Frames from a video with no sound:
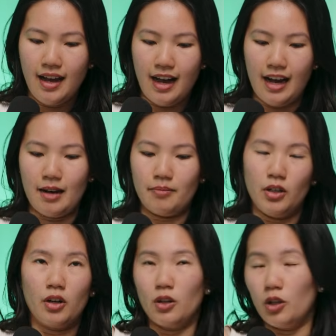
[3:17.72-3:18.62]

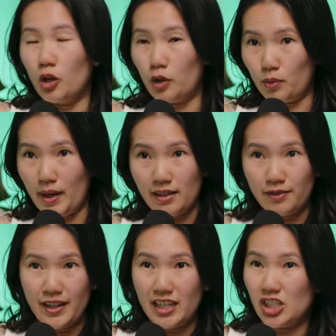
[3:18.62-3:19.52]
not a lot of
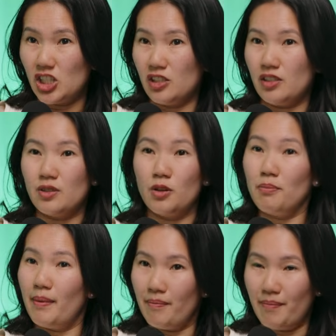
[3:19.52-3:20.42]
renovations
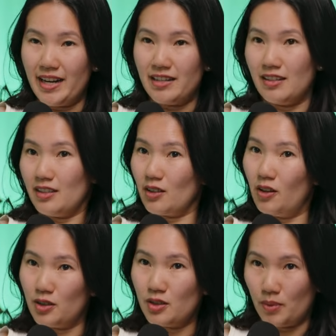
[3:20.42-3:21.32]
or maintenance
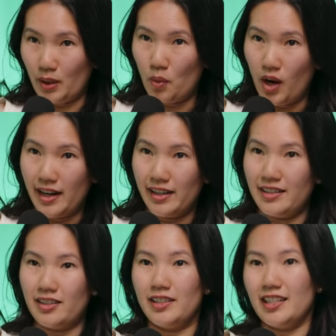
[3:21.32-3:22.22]
costs required, so it